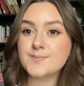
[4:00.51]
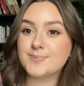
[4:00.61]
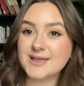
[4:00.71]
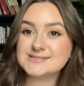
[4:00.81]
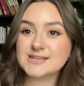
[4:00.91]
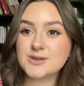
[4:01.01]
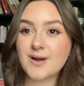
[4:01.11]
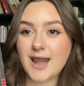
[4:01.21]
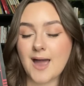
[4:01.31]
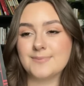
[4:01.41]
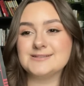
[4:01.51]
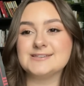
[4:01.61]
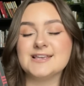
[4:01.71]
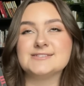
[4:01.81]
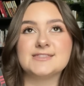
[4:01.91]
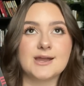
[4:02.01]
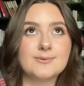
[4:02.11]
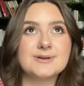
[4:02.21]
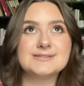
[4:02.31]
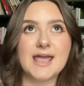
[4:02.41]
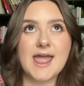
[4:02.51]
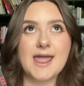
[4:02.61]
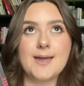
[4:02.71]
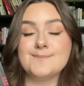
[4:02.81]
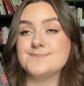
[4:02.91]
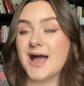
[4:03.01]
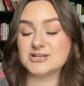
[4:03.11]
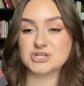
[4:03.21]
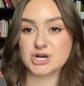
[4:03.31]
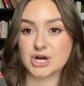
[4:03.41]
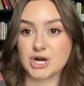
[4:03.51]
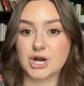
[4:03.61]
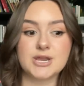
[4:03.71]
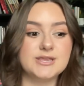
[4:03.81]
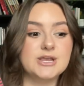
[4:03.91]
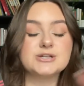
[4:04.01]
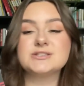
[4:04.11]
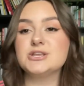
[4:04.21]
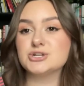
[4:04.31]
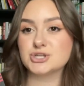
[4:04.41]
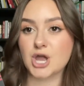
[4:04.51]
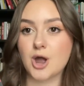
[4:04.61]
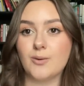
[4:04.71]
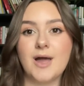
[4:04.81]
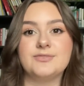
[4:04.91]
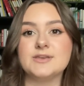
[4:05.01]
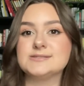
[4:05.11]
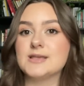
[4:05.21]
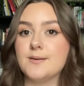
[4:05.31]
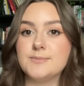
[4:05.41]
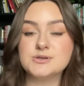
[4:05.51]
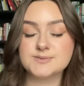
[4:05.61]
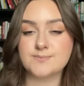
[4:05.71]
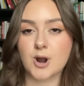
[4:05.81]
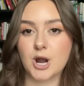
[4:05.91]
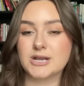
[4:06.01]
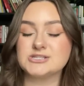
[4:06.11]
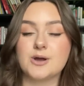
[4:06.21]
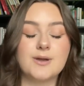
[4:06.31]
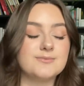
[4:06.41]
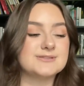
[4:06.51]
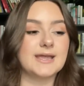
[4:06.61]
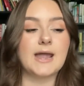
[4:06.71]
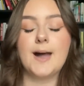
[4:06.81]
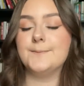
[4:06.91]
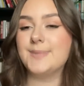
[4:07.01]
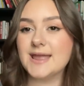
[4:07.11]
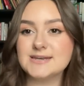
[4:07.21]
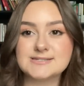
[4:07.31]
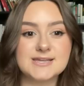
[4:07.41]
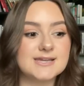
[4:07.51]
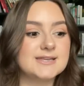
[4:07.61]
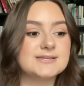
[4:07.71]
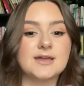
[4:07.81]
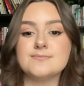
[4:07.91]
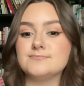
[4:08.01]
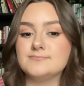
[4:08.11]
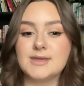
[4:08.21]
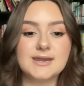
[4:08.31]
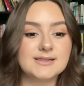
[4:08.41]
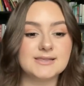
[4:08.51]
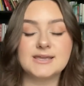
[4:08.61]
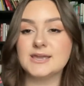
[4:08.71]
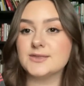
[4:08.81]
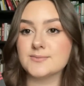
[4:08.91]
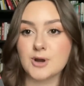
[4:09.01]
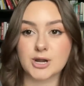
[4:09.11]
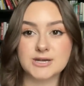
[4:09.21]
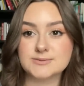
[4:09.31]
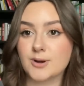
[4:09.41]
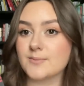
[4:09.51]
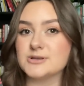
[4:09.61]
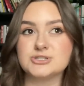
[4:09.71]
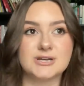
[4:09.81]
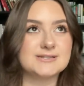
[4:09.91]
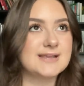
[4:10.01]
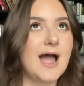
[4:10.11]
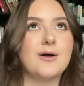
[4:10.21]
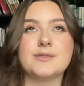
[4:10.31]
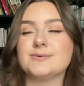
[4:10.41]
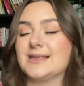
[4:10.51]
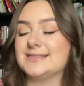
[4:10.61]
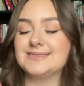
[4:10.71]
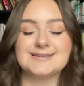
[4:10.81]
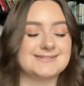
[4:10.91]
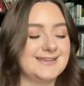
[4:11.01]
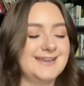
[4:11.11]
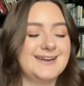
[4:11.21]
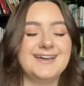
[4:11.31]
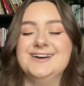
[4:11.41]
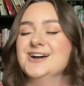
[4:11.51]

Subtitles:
Basically what happens is there was a massacre years and years ago at this amusement park. So it was like abandoned immediately. The marketing department shut it down. They were like, listen,